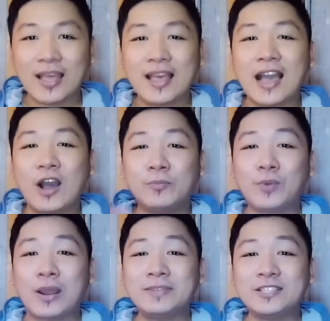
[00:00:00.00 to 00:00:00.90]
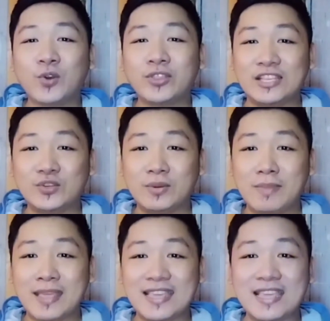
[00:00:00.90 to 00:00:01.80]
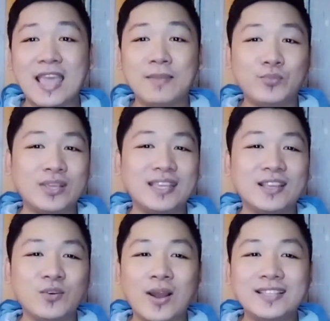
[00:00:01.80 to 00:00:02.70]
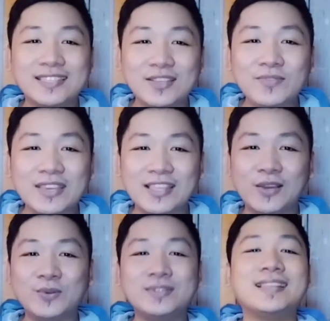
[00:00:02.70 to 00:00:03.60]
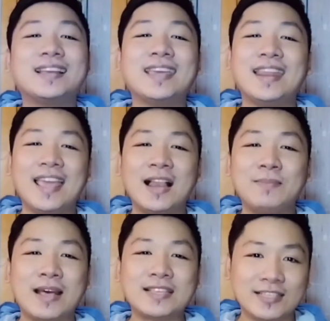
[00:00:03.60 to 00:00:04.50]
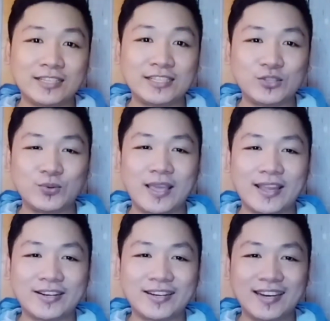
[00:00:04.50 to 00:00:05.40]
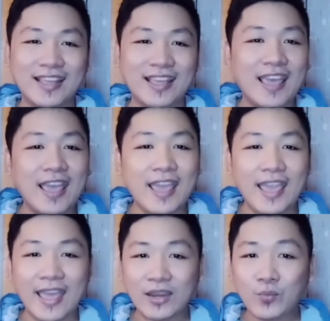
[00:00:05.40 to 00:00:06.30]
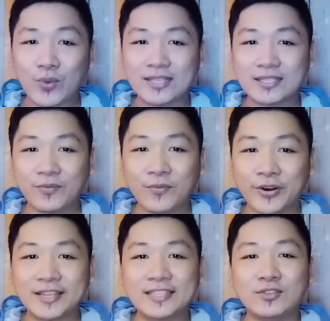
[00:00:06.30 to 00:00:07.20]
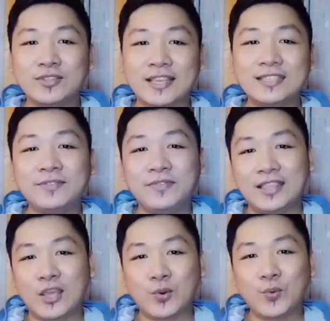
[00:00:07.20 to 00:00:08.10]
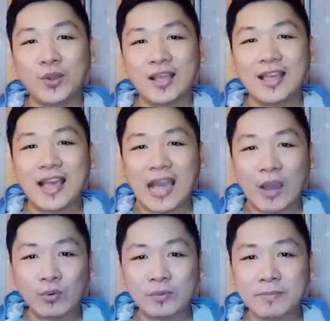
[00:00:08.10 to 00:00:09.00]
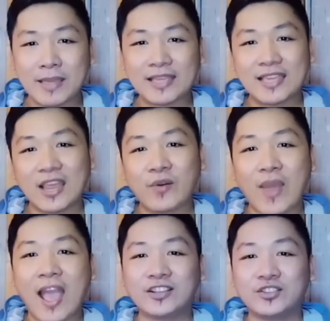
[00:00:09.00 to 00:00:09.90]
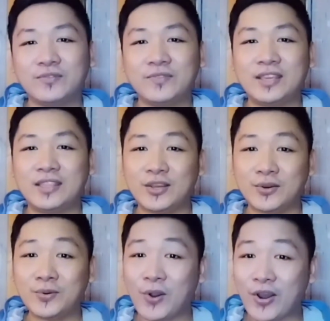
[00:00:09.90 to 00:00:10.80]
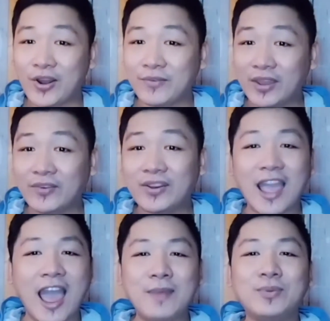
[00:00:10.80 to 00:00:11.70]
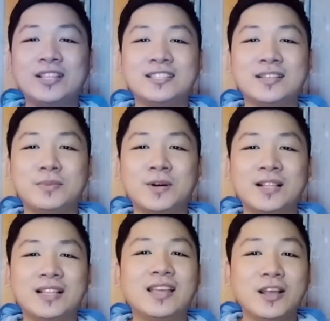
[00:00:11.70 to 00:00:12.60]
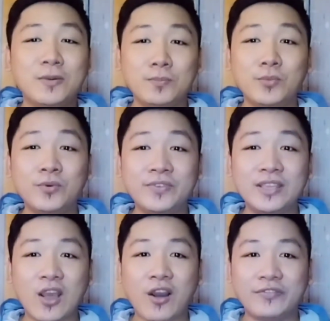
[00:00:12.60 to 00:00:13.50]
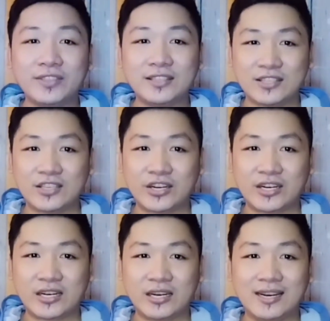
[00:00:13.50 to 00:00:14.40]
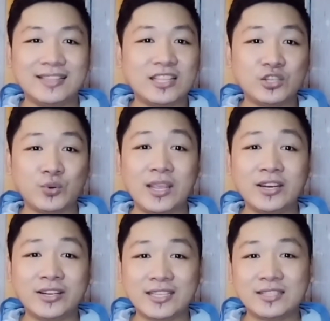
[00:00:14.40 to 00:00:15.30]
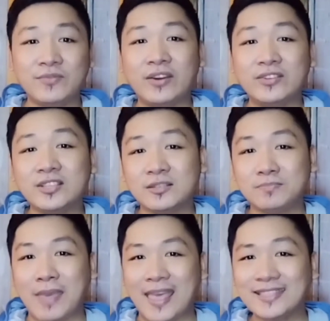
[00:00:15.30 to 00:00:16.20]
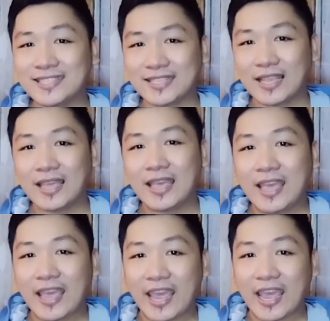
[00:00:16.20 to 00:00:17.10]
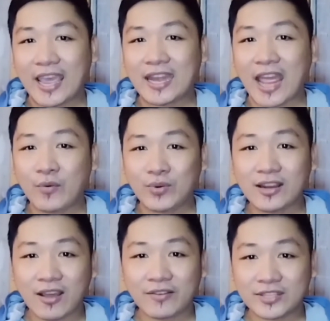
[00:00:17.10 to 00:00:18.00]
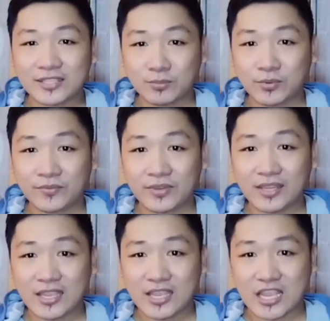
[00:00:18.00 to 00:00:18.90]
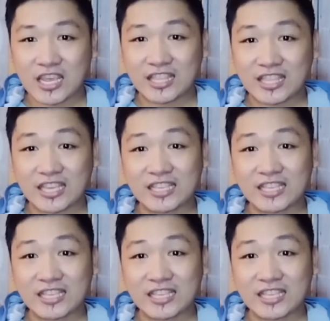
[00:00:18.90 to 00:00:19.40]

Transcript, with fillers: I'll promise to continue in making and bringing quality videos that can help us learn together. Anyways, for this today's video, I will be making a reaction video on a very unpredictable movie of this year. The trailer is very suspense and I really love this movie. It is